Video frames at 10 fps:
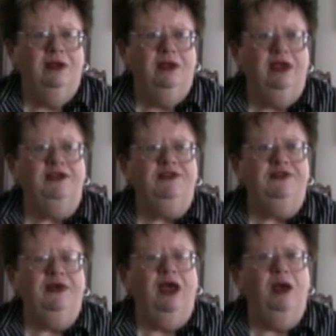
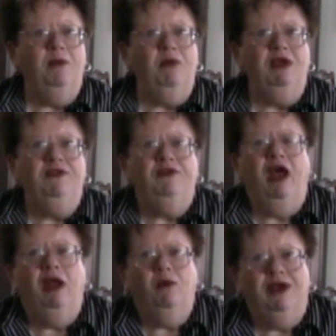Yes, I went to
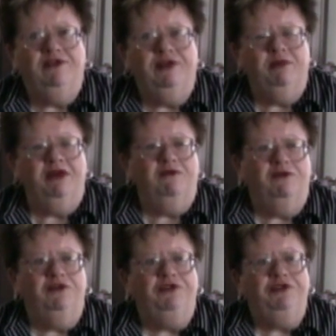Ohio Wesleyan my
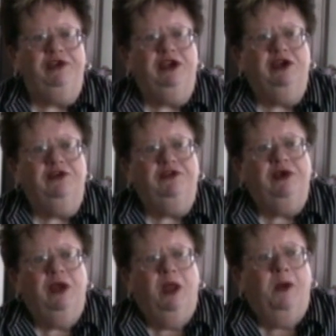first 2 years.
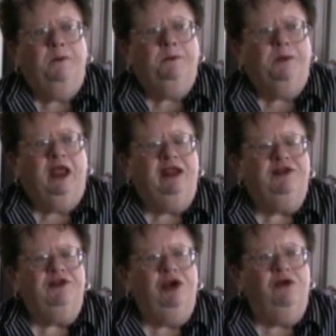It
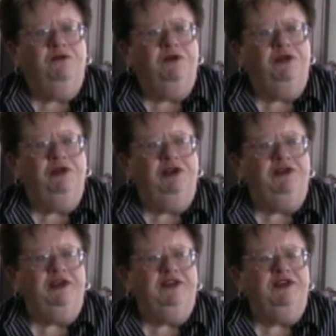snowed for
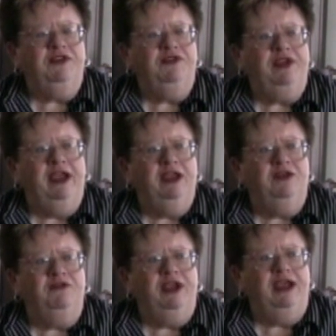36
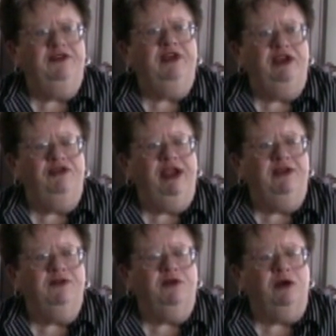consecutive days and I
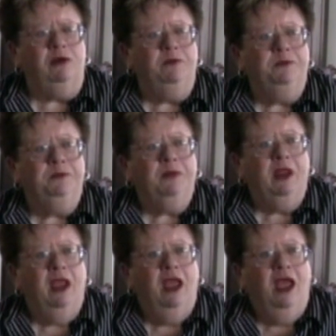transferred.
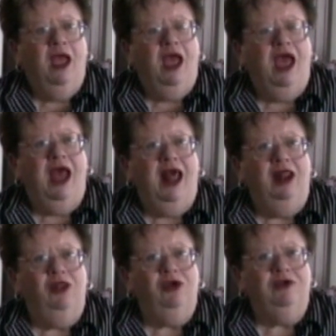
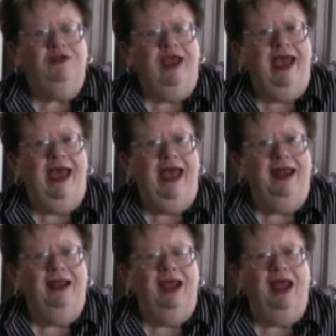And
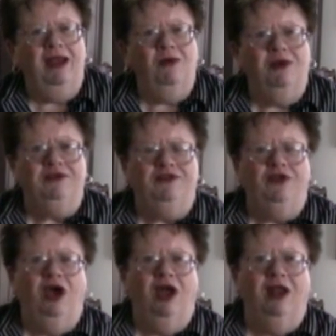I always
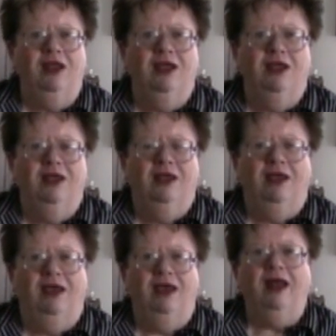thought,
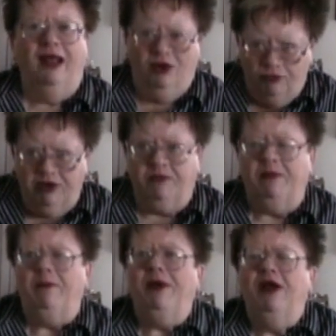and I agreed with
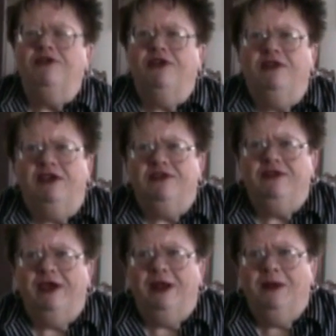my parents on this,
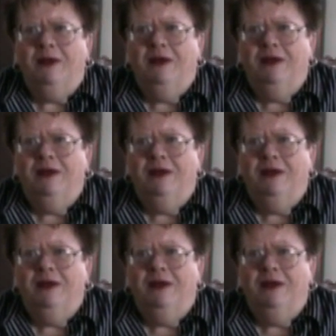that,